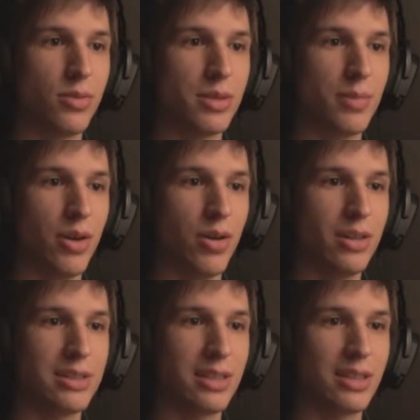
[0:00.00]
want to waste my
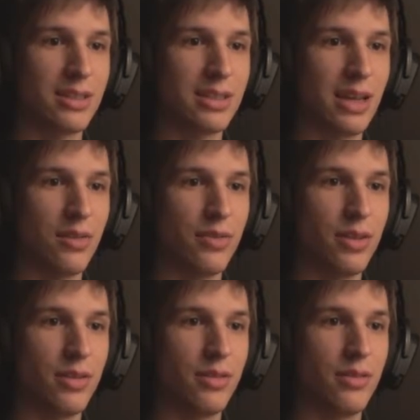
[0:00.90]
oil sitting inside of
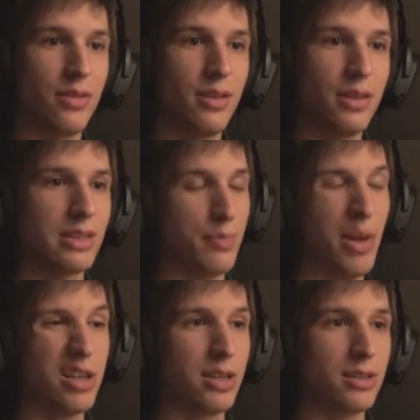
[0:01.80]
here. There's a
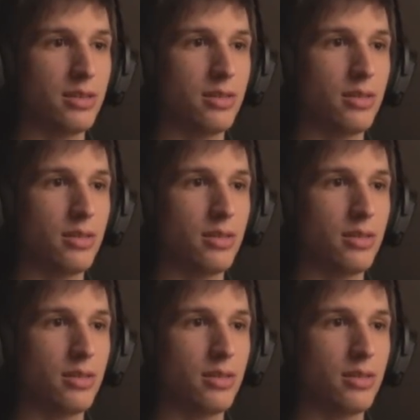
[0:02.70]
bucket.